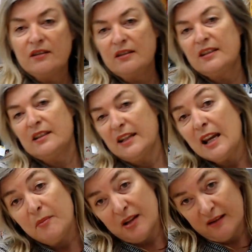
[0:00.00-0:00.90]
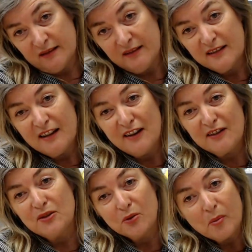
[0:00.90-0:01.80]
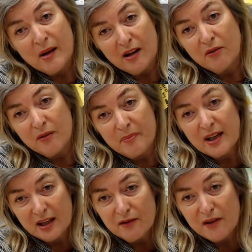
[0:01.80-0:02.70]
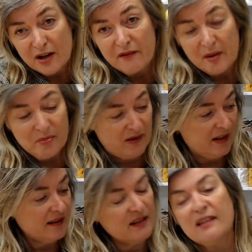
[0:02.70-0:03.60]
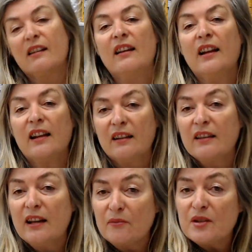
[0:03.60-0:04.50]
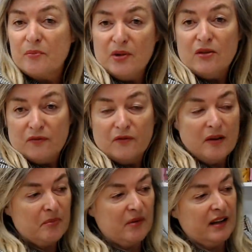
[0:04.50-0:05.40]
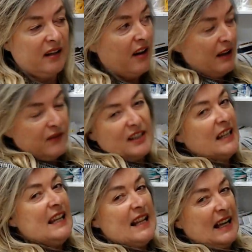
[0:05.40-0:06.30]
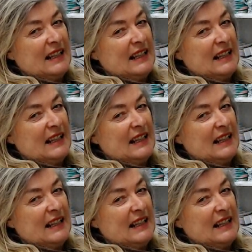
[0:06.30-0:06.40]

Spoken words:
Damien, talk about picking the right fabrics. That was a beautiful fabric. I have seen that.